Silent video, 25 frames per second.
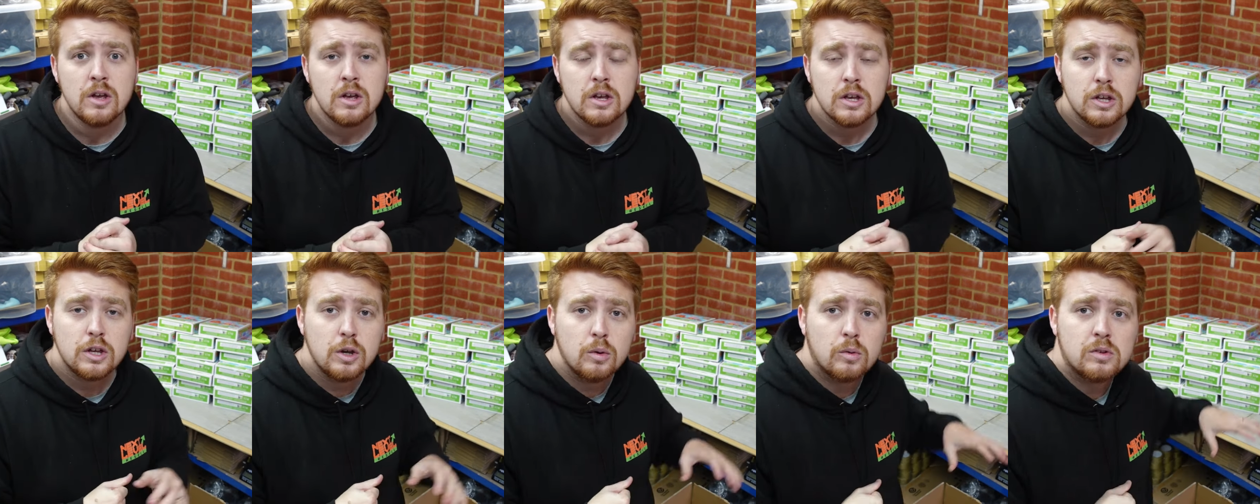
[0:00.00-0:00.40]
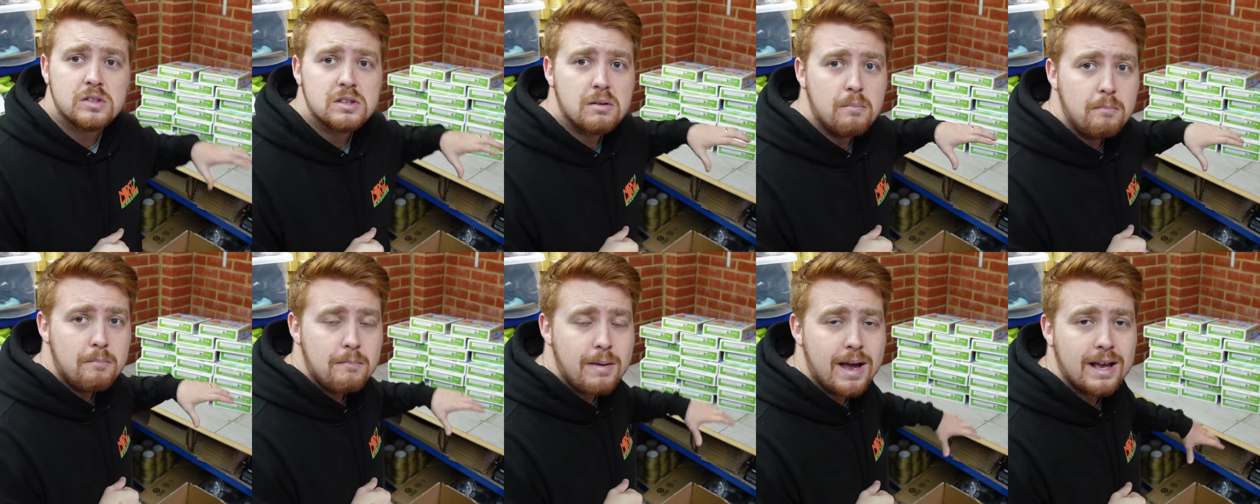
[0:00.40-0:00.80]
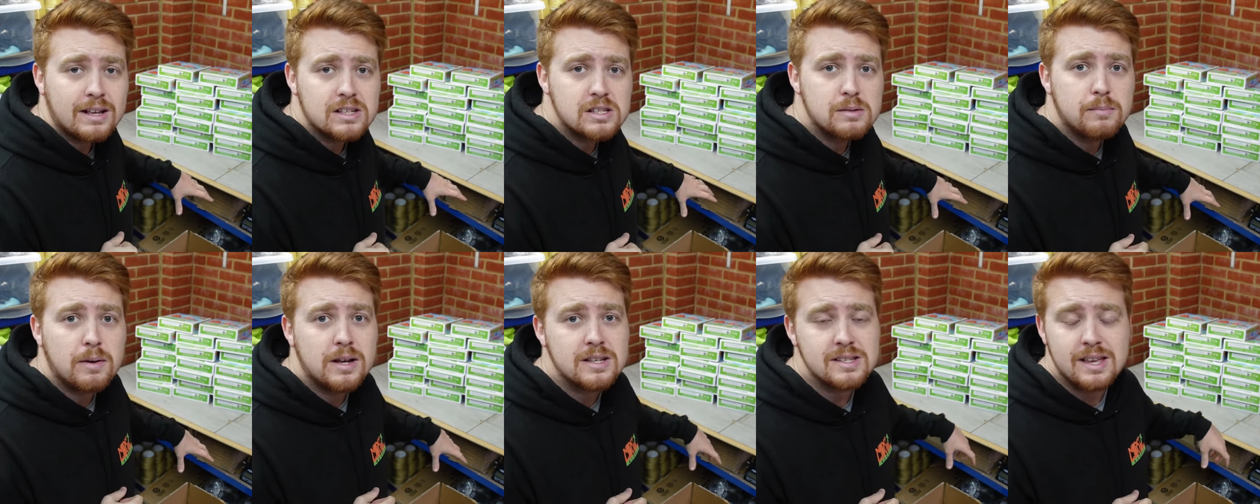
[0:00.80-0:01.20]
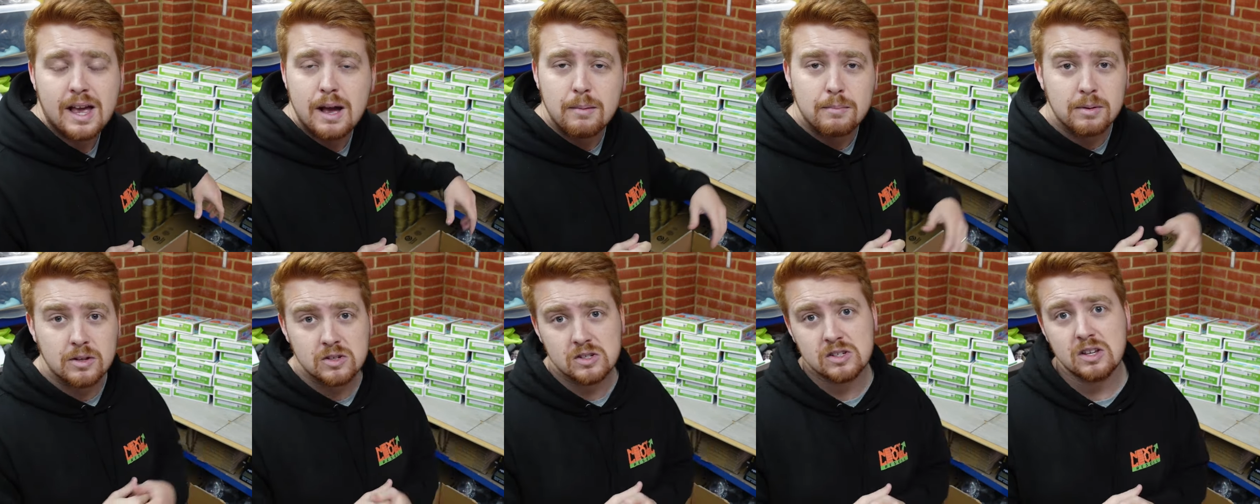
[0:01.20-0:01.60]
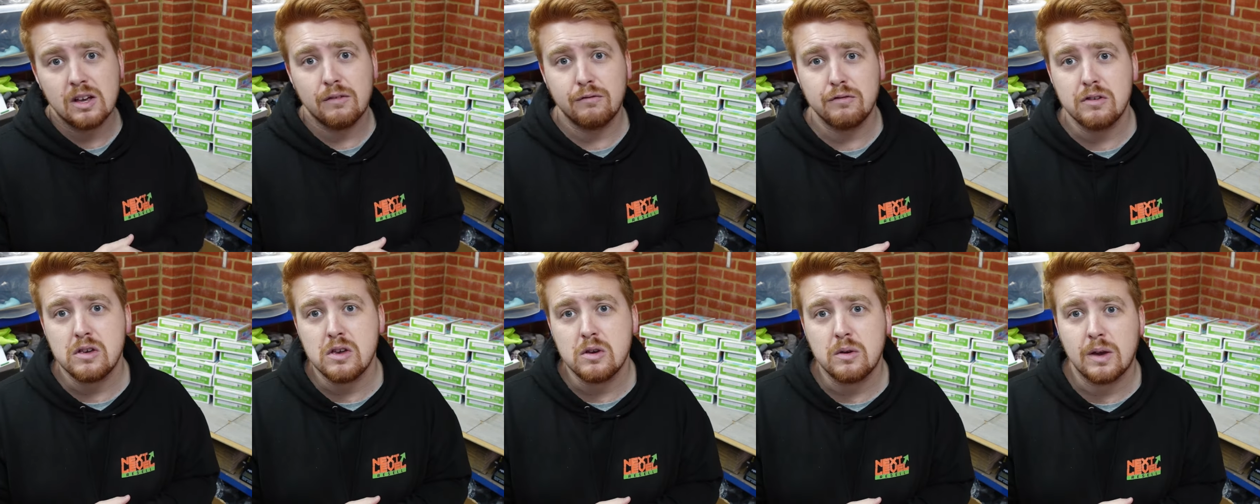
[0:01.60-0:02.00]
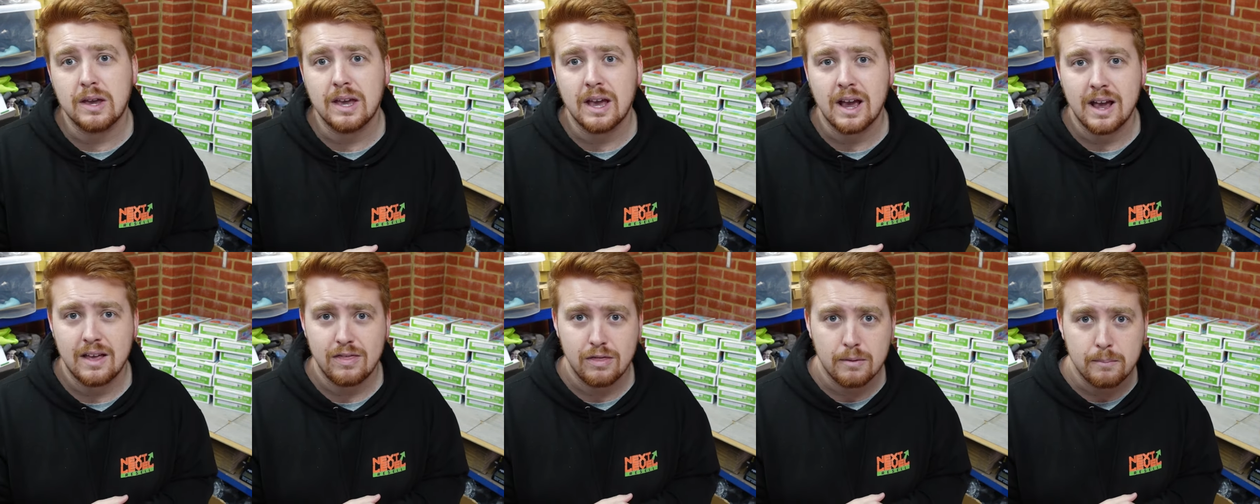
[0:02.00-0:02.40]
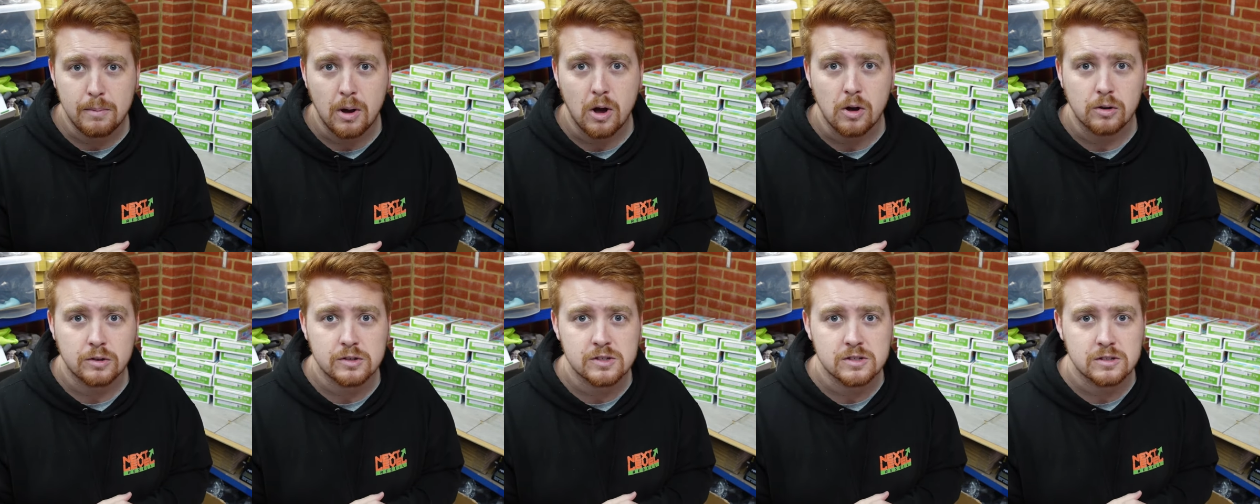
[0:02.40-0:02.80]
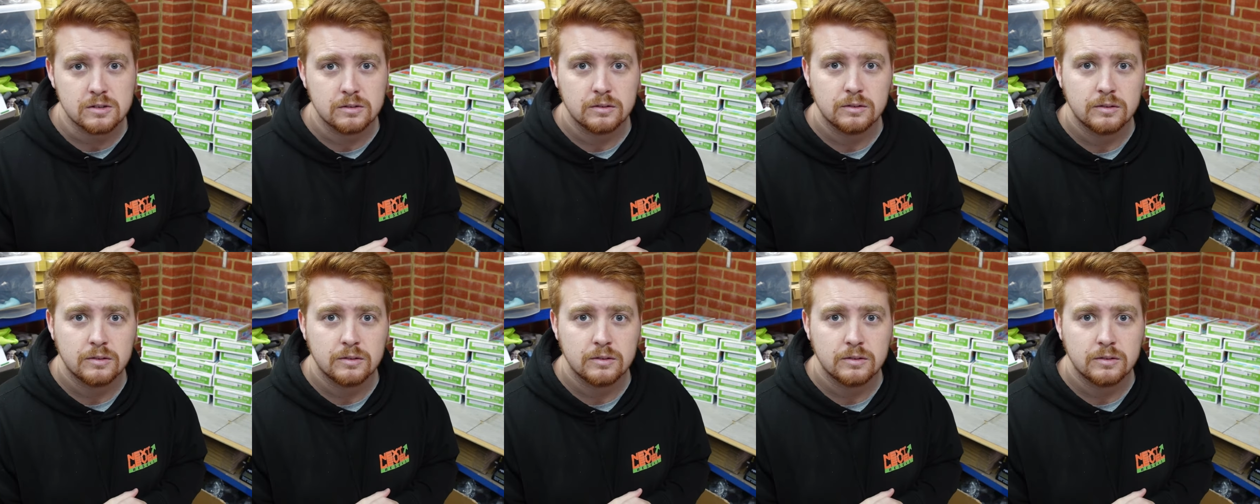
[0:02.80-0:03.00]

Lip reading: you want to maximize how much stuff you can get in the box.